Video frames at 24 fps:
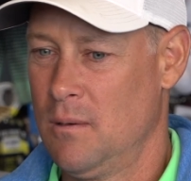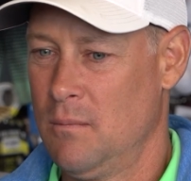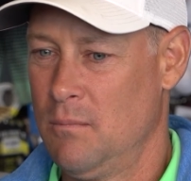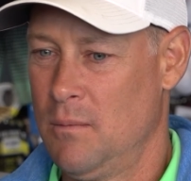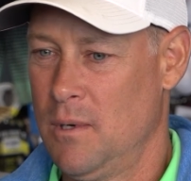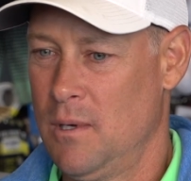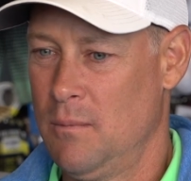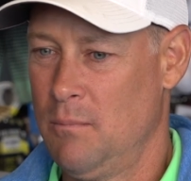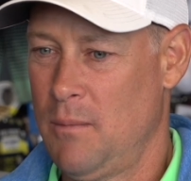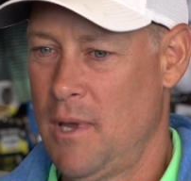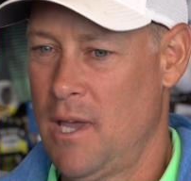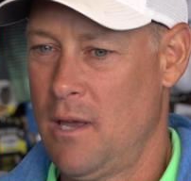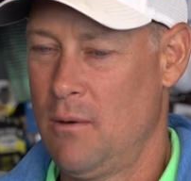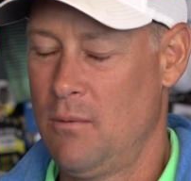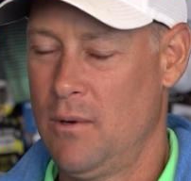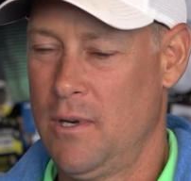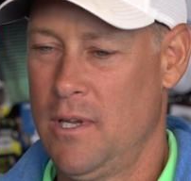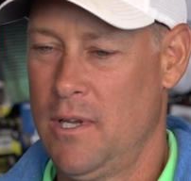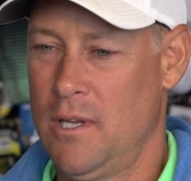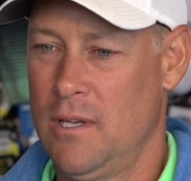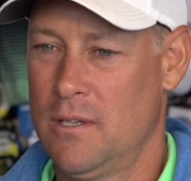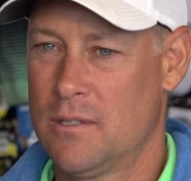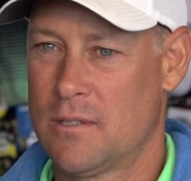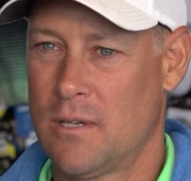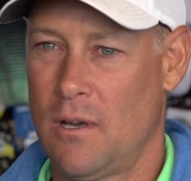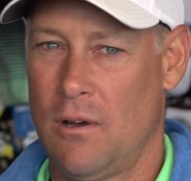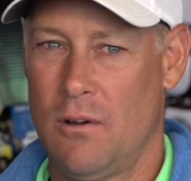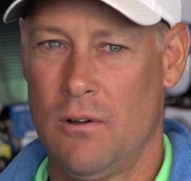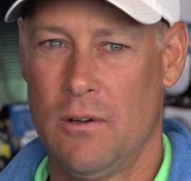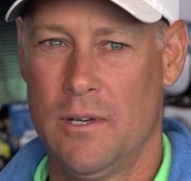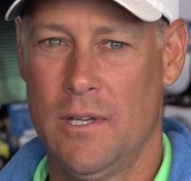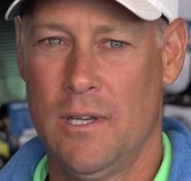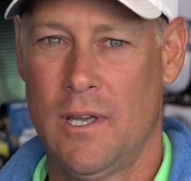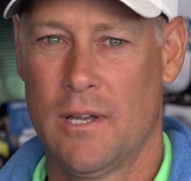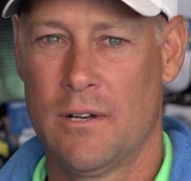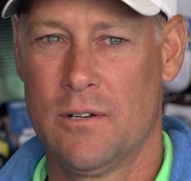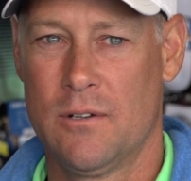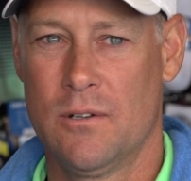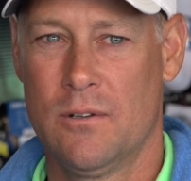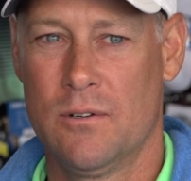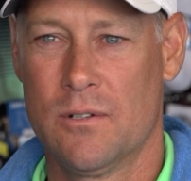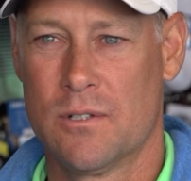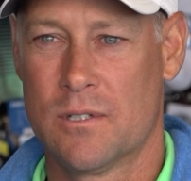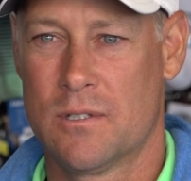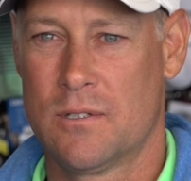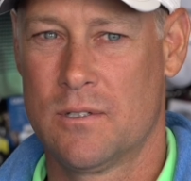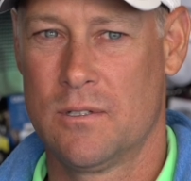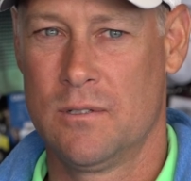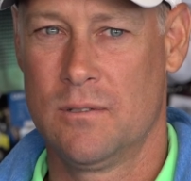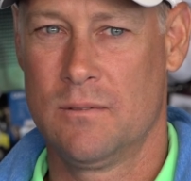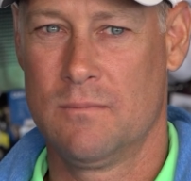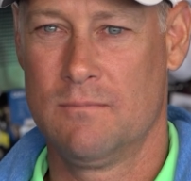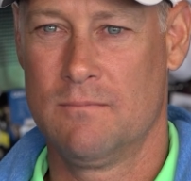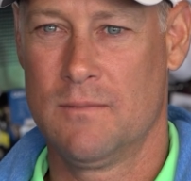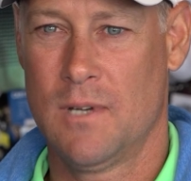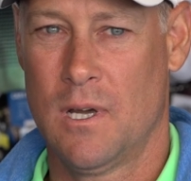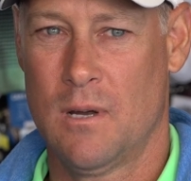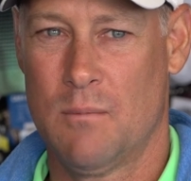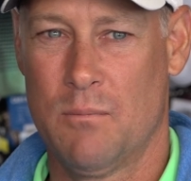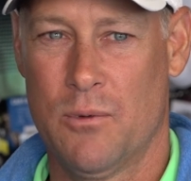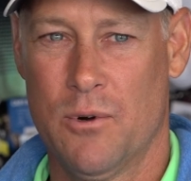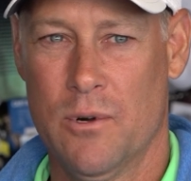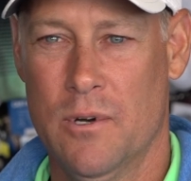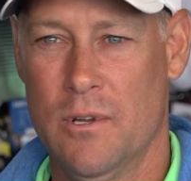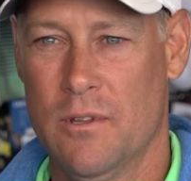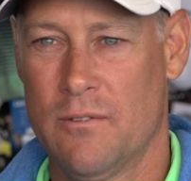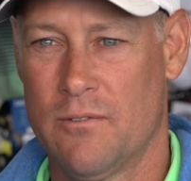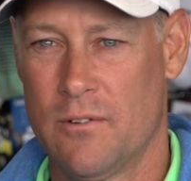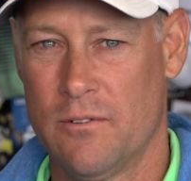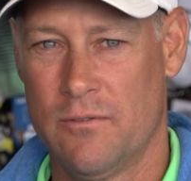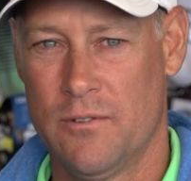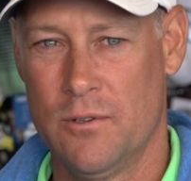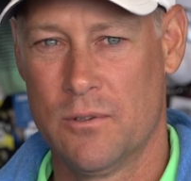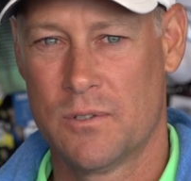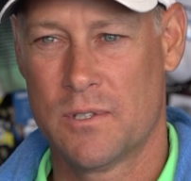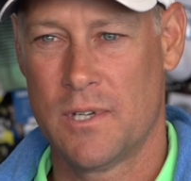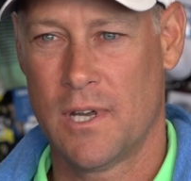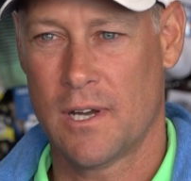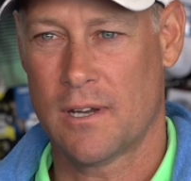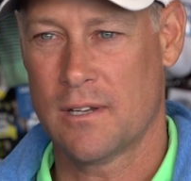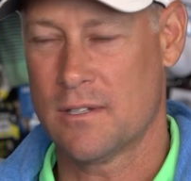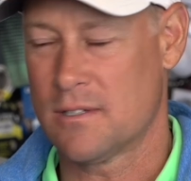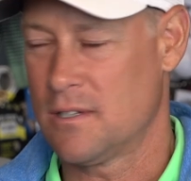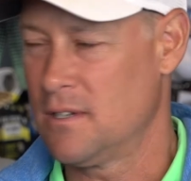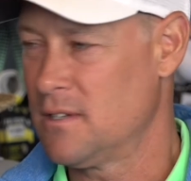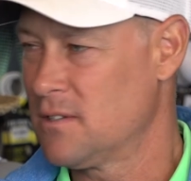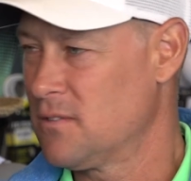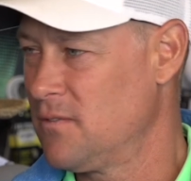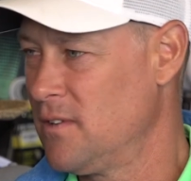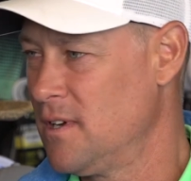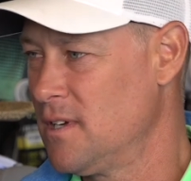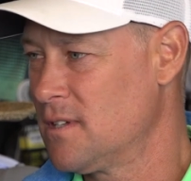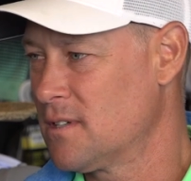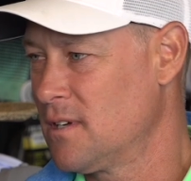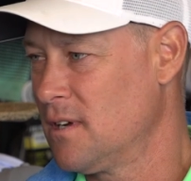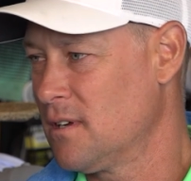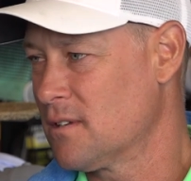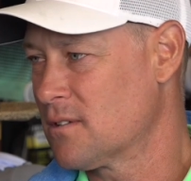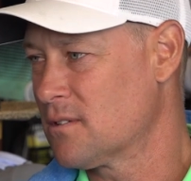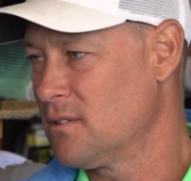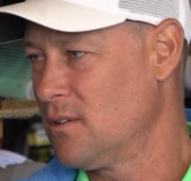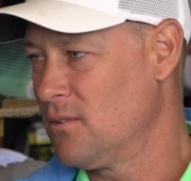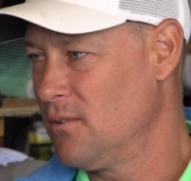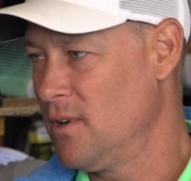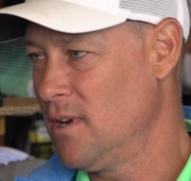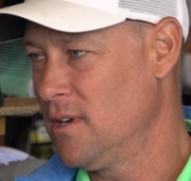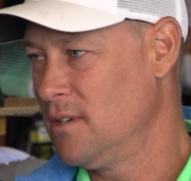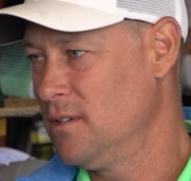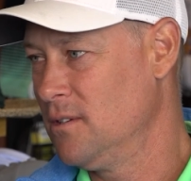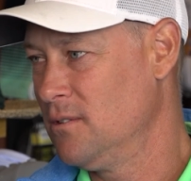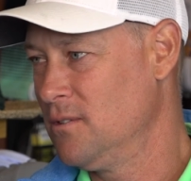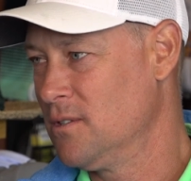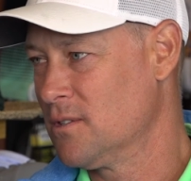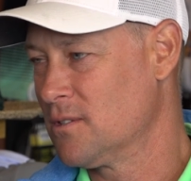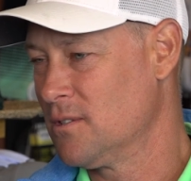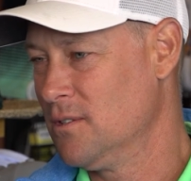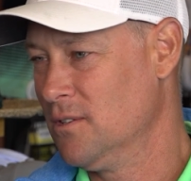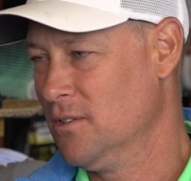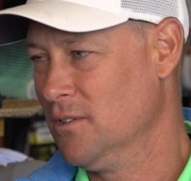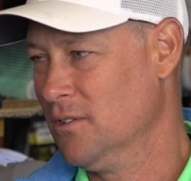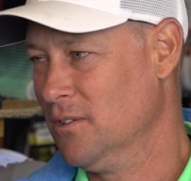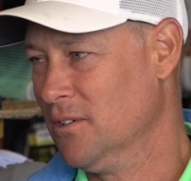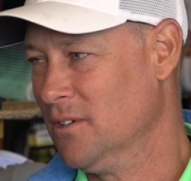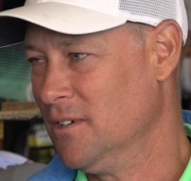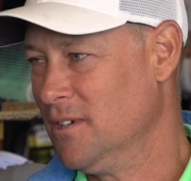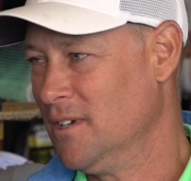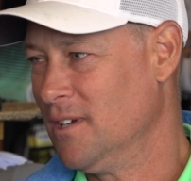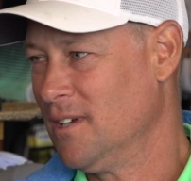but man, when he's all he had to do was not breathe for a few seconds, his face got so red, and you just knew